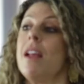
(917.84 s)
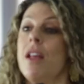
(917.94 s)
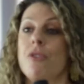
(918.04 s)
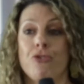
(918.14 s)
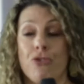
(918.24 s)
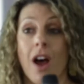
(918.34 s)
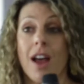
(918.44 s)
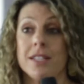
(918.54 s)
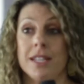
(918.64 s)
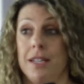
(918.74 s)

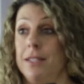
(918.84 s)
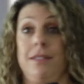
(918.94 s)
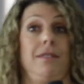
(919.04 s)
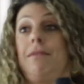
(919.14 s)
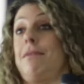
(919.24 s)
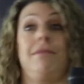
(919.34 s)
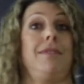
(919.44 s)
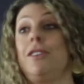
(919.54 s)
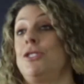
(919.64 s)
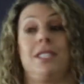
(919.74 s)
Fright is
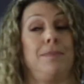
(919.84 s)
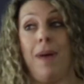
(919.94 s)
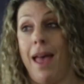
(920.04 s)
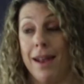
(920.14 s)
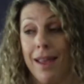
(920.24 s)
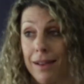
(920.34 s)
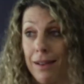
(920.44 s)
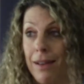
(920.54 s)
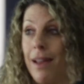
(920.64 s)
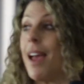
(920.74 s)
they just
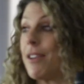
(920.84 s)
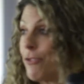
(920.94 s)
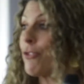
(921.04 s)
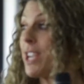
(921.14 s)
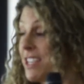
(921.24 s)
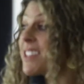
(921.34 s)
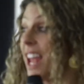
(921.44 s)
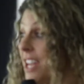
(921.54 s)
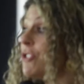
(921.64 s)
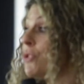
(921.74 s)
panic, and freeze, they
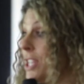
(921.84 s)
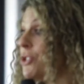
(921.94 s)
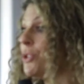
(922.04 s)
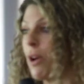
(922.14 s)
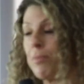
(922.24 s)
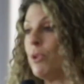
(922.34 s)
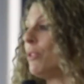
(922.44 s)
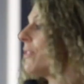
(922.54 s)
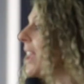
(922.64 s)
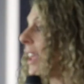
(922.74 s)
literally do not
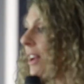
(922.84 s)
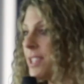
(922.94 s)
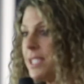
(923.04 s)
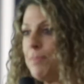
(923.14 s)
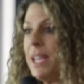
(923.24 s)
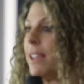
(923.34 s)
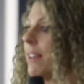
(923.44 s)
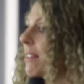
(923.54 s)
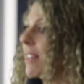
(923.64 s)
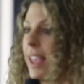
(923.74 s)
move. They cannot speak,
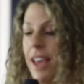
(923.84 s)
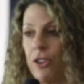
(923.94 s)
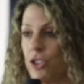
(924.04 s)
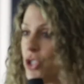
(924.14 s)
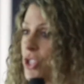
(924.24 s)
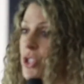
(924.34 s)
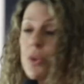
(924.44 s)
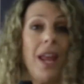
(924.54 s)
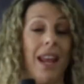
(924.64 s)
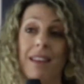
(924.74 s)
they cannot
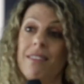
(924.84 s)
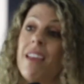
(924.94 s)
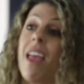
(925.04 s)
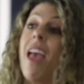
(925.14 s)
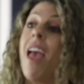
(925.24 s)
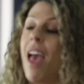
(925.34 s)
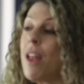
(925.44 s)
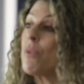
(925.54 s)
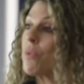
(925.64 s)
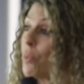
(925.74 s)
do anything.
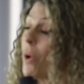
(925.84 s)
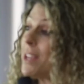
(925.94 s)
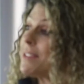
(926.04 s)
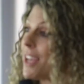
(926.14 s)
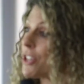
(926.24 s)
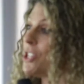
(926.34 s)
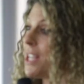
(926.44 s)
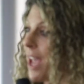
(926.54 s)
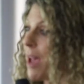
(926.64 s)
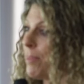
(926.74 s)
And what is actually
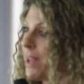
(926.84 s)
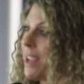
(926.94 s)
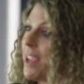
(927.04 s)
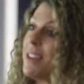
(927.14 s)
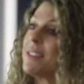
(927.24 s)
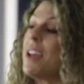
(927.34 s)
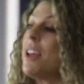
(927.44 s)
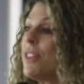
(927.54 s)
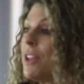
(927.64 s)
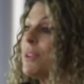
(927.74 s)
happening is
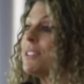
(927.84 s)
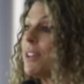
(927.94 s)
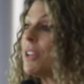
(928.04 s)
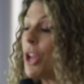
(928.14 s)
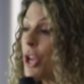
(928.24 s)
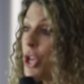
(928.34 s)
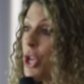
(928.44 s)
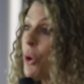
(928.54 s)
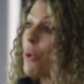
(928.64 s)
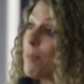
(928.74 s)
there is a
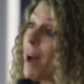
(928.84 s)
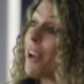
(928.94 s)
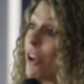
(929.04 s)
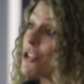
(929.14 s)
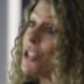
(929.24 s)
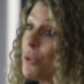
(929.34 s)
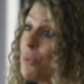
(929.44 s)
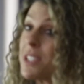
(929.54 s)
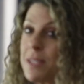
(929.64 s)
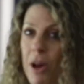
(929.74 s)
neurobiological
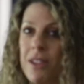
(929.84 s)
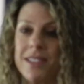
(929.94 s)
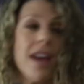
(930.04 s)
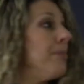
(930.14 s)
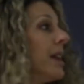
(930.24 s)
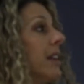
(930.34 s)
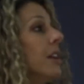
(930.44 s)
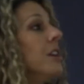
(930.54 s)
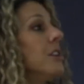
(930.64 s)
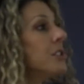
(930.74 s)
response happening.
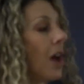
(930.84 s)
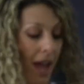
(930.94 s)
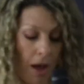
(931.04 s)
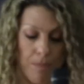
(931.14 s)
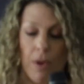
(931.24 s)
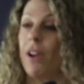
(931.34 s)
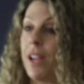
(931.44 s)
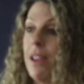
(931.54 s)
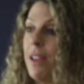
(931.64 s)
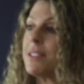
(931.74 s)
So our
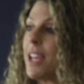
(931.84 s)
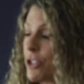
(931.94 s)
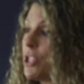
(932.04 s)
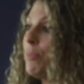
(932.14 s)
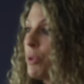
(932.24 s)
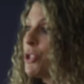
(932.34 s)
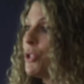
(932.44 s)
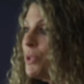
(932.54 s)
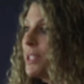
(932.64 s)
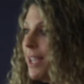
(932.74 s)
body is actually
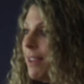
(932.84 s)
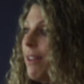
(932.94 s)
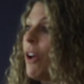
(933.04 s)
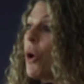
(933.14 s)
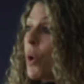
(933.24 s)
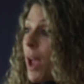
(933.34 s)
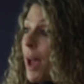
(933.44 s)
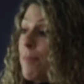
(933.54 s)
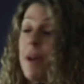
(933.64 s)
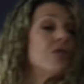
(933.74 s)
producing
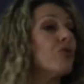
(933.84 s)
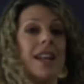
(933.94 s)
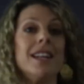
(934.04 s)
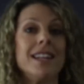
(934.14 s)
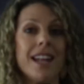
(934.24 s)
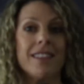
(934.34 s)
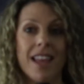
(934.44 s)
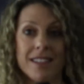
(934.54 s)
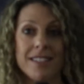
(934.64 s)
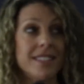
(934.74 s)
adrenaline at
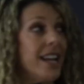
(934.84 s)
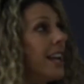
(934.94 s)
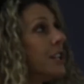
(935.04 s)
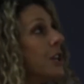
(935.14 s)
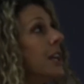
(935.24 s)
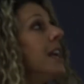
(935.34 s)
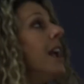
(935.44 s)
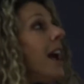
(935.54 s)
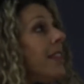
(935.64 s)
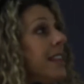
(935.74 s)
that stage.
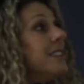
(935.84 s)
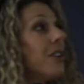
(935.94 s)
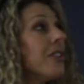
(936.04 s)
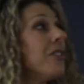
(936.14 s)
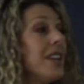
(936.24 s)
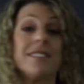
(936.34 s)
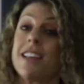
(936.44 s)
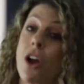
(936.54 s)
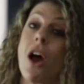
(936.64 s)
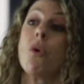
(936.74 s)
And these are the things
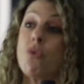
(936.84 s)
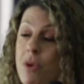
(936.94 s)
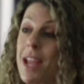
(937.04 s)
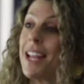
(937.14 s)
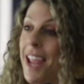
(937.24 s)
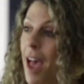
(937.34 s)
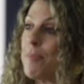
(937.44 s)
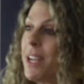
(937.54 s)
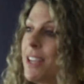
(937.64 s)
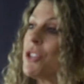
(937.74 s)
that are really
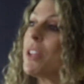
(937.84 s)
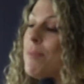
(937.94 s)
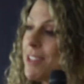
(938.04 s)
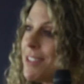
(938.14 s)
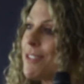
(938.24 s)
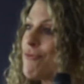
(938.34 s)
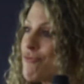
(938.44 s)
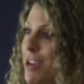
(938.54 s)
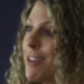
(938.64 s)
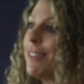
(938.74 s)
happening to them. This is a
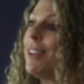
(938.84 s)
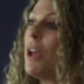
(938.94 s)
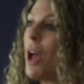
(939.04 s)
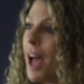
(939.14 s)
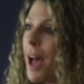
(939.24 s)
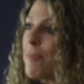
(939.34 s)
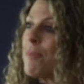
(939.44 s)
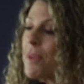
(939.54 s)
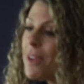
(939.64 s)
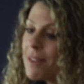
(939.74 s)
real
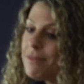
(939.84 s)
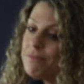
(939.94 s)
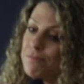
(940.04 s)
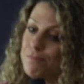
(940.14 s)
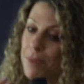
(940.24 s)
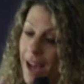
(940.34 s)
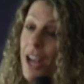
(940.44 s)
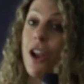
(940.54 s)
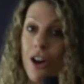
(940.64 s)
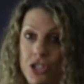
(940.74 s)

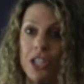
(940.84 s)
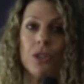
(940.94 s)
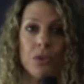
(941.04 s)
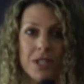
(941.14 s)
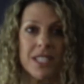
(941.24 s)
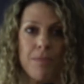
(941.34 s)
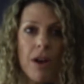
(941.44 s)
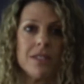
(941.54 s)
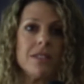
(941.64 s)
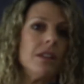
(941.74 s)
biological
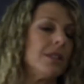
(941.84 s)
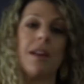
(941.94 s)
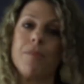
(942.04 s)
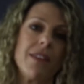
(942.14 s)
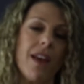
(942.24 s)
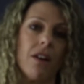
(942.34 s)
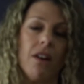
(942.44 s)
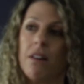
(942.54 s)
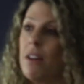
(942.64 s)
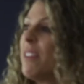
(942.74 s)
response. It's not something that,
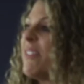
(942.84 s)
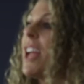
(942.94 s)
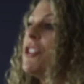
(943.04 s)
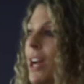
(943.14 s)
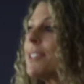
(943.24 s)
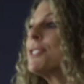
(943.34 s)
they just